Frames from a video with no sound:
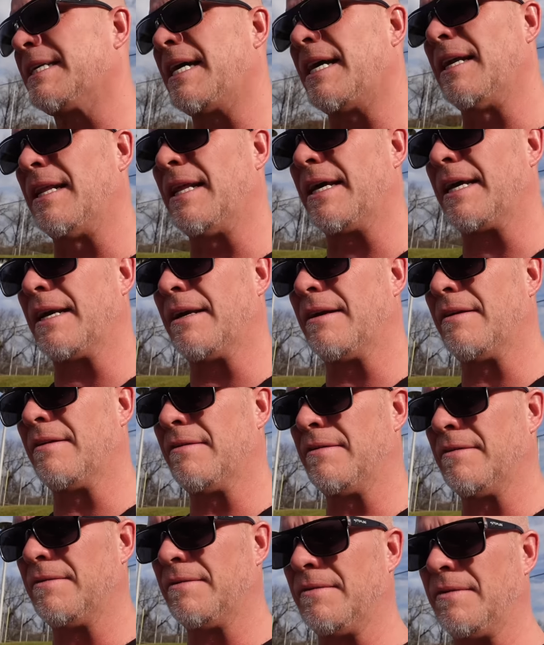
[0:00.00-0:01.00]
kind of like an
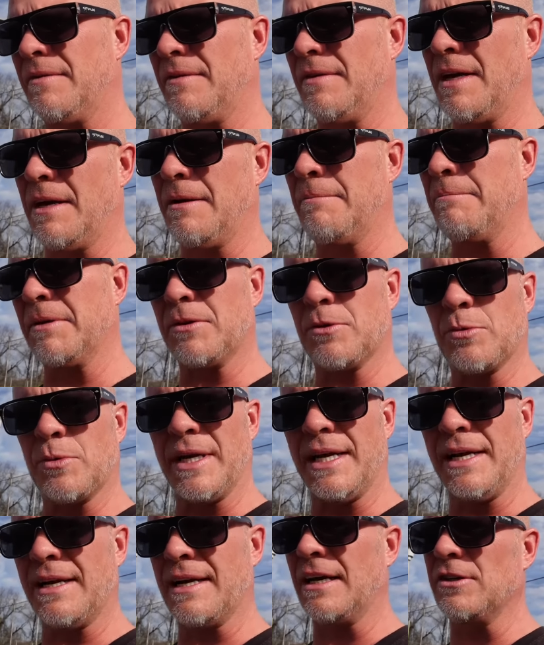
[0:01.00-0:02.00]
in
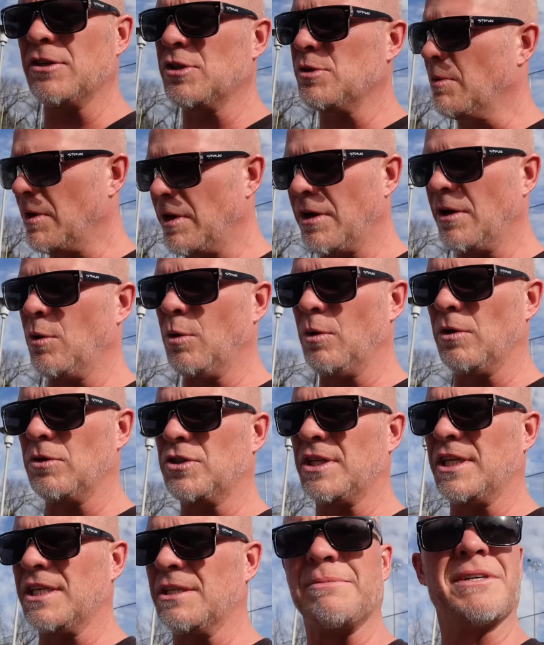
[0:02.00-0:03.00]
between. I just want an oil
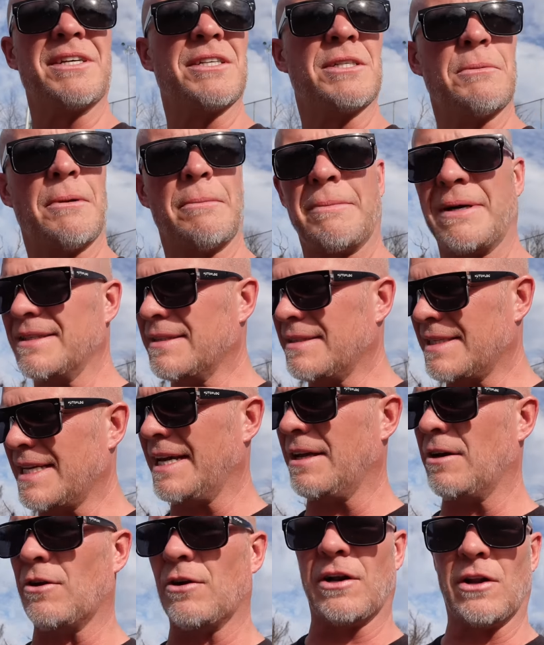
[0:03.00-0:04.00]
change because I'm about to
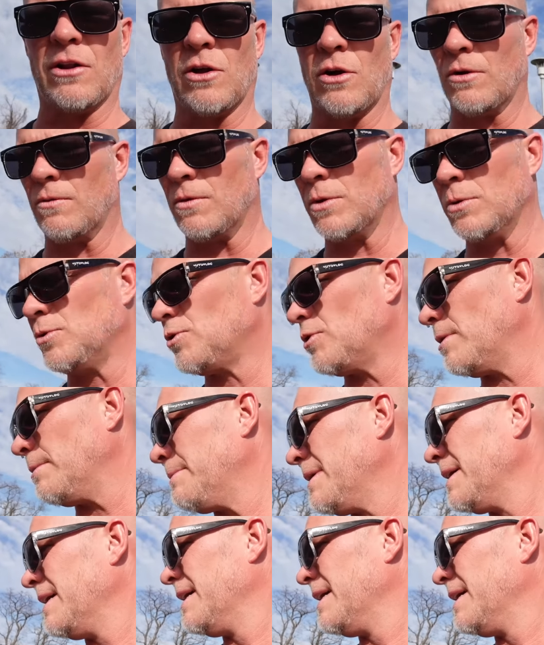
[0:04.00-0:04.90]
take it on a long road trip.